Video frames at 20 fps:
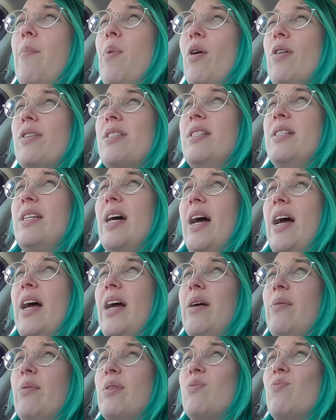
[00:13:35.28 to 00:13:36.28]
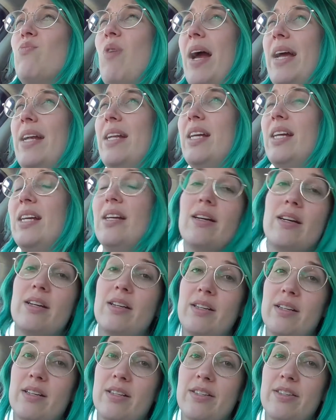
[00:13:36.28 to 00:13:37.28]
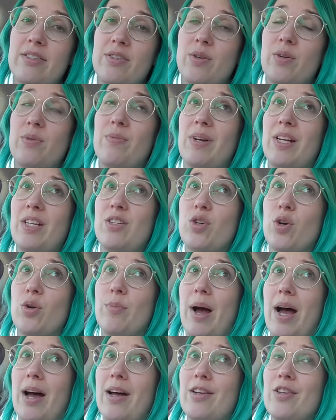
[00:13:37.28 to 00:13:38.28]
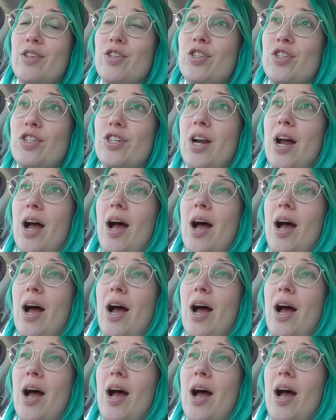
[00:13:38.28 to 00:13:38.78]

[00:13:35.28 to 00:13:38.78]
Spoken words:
Boxing Day was raining, so I didn't really do much.